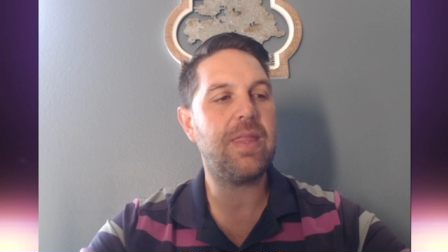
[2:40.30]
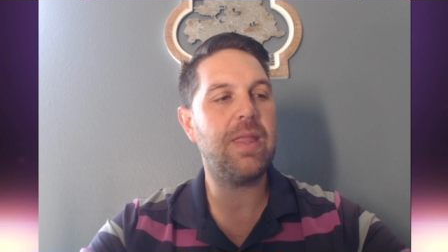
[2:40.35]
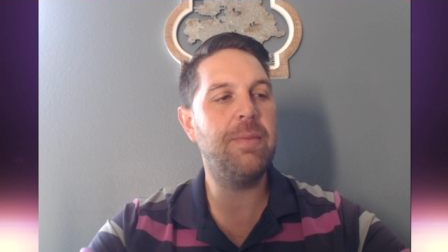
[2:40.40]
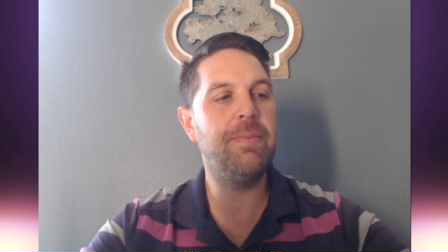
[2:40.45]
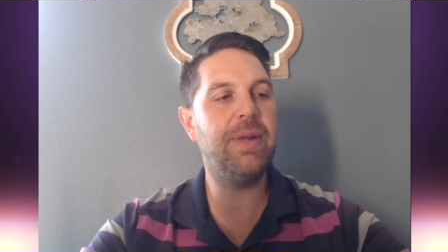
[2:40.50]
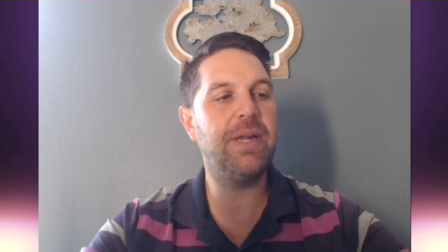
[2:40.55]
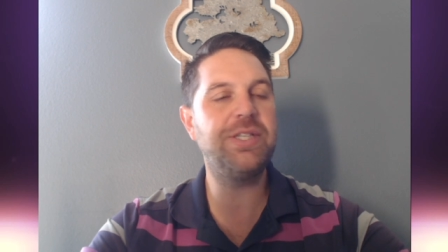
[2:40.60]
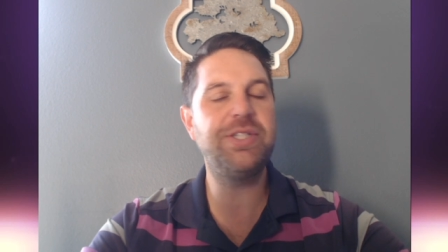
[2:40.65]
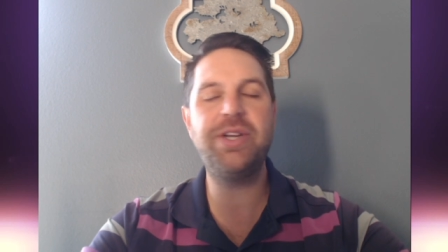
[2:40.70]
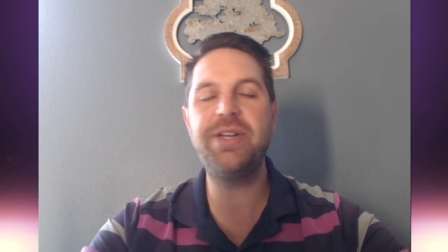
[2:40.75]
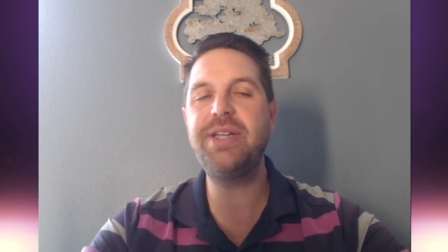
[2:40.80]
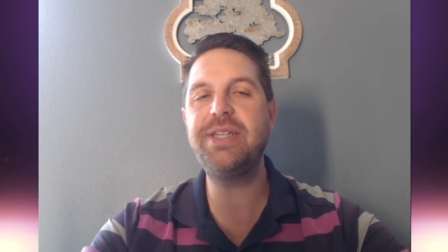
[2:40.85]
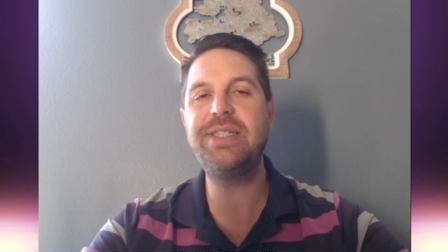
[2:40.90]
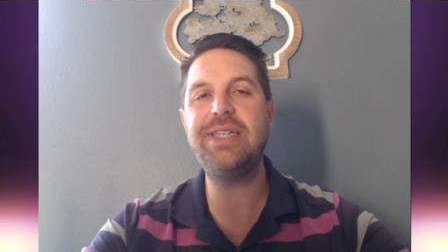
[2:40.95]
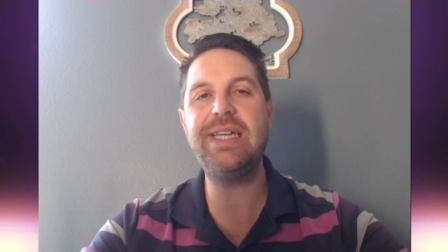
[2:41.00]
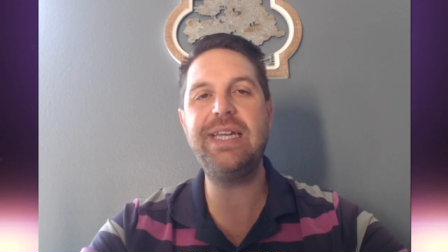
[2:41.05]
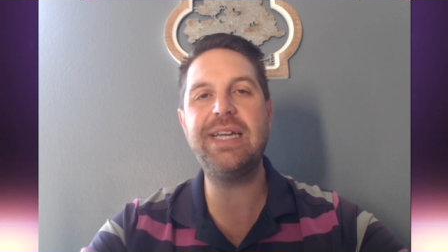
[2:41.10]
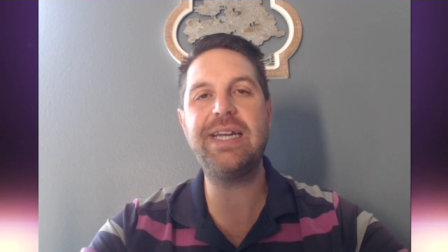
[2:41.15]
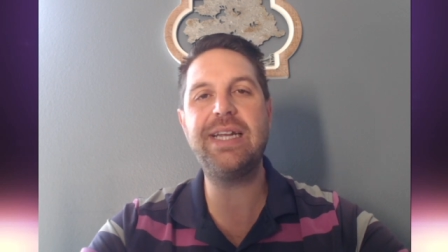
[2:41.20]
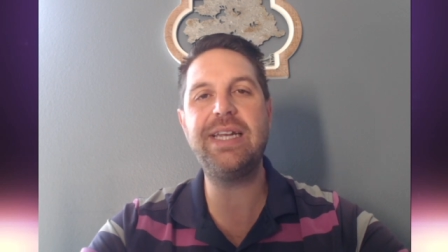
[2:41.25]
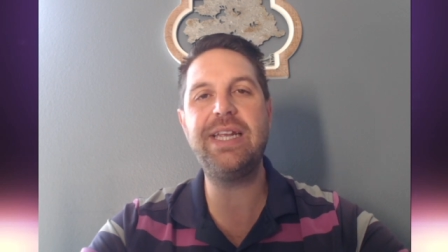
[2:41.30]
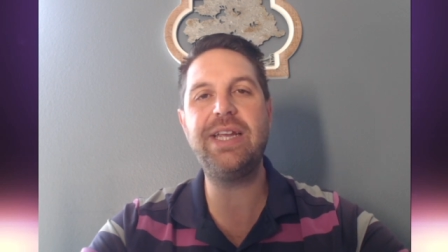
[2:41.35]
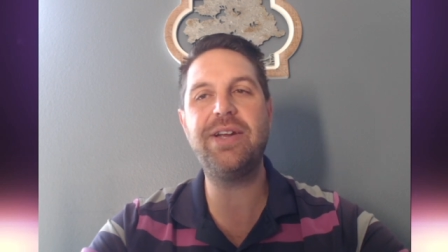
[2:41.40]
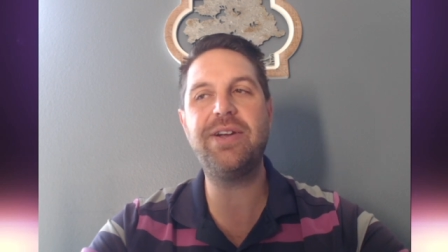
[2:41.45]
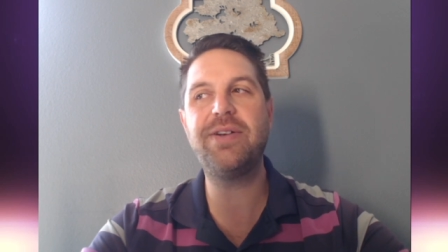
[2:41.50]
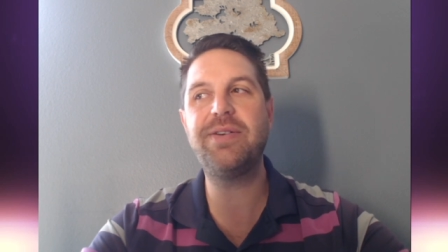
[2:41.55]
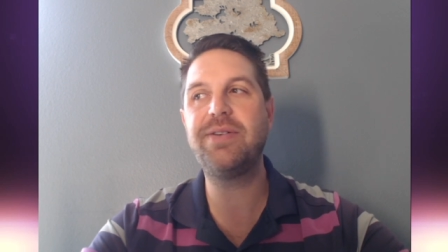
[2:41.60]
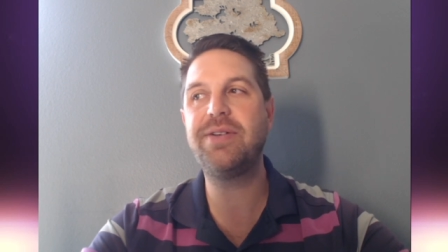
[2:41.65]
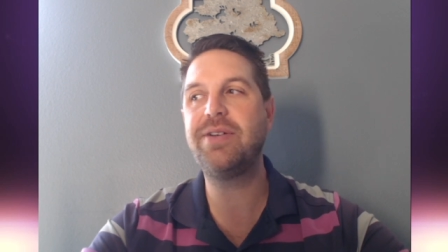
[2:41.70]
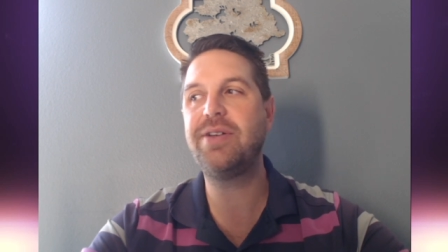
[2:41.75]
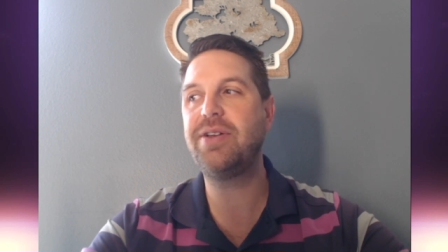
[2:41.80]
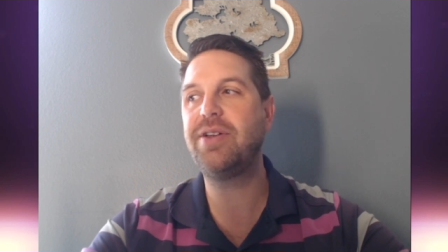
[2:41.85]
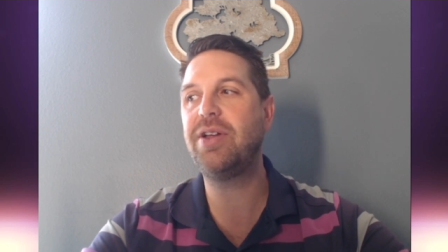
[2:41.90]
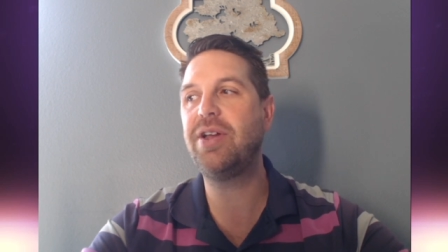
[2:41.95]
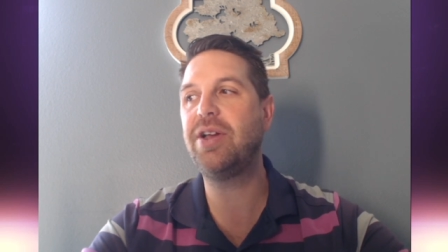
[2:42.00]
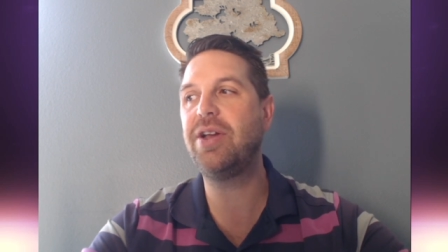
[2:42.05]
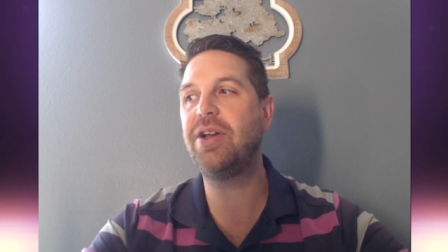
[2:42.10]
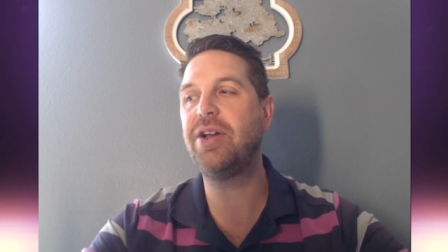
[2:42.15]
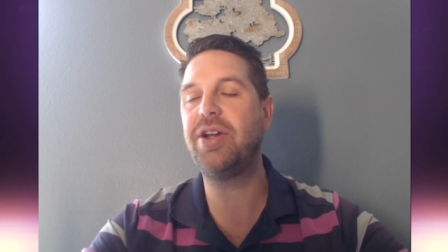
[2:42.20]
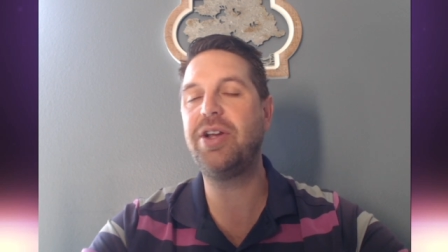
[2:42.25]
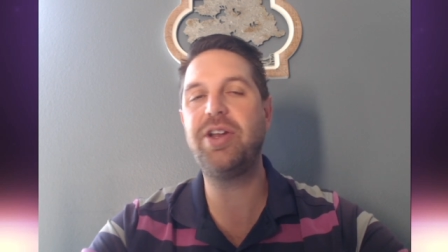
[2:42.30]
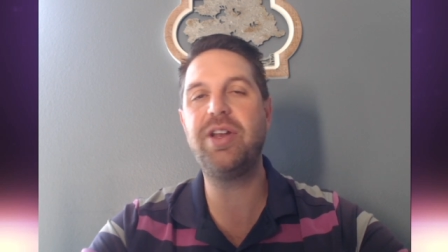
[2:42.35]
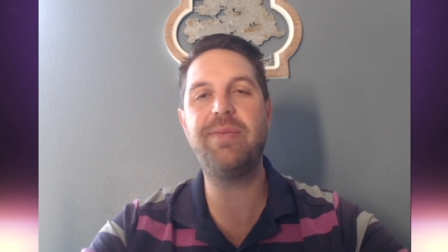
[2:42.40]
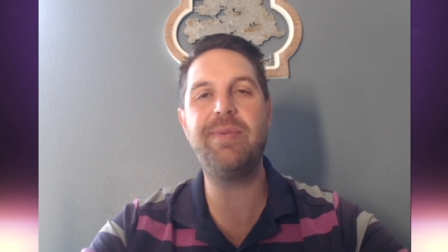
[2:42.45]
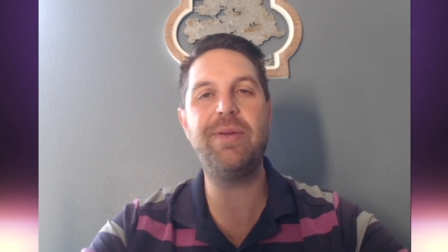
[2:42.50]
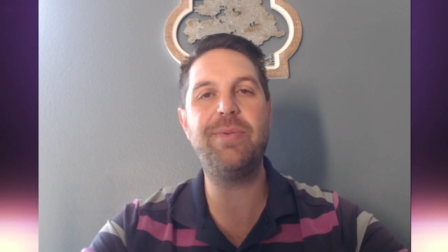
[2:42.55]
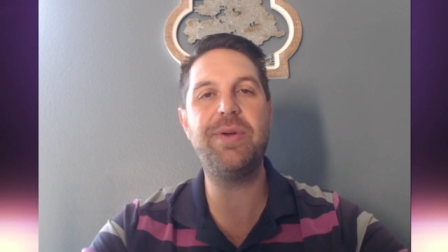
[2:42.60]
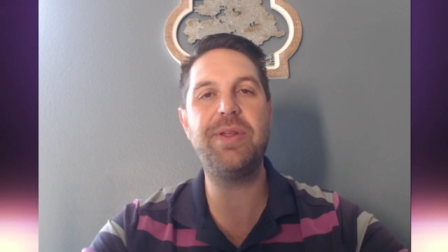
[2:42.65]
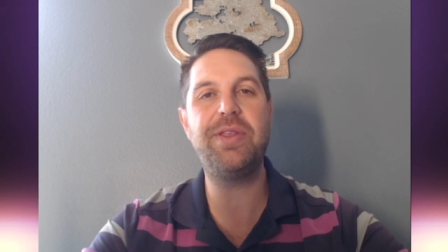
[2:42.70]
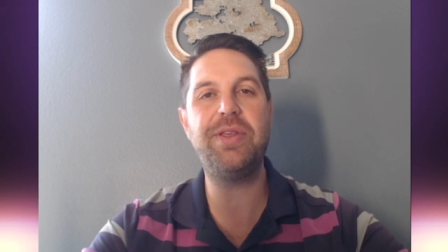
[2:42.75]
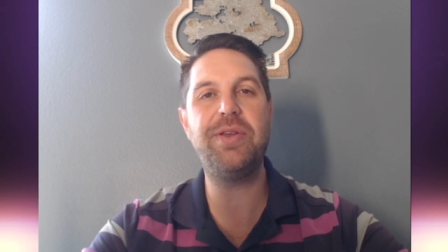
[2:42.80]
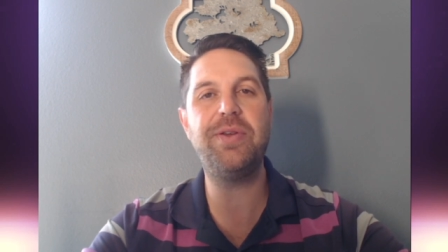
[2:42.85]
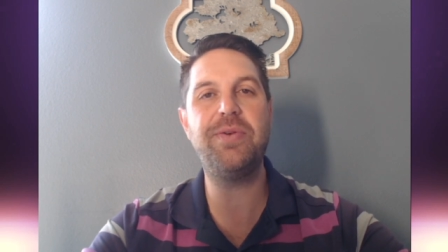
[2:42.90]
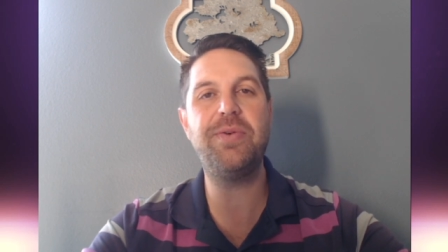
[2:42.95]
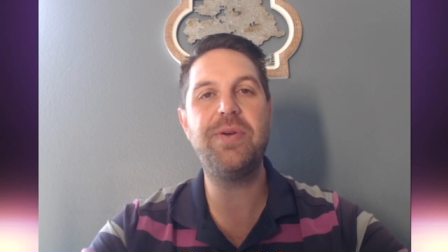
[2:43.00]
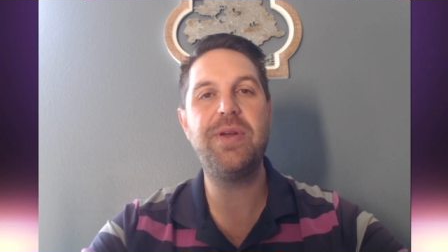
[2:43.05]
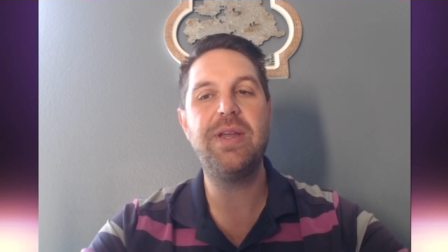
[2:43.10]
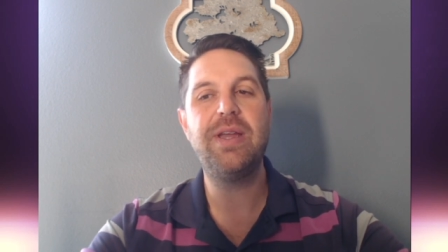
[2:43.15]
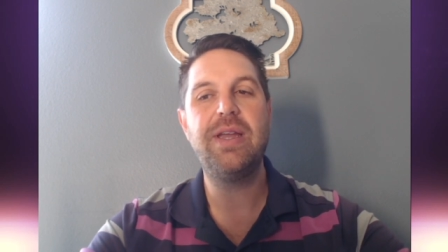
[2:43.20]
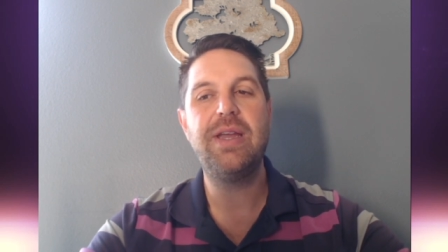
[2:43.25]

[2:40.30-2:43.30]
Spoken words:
But it's good to see you on here. Good to be with you.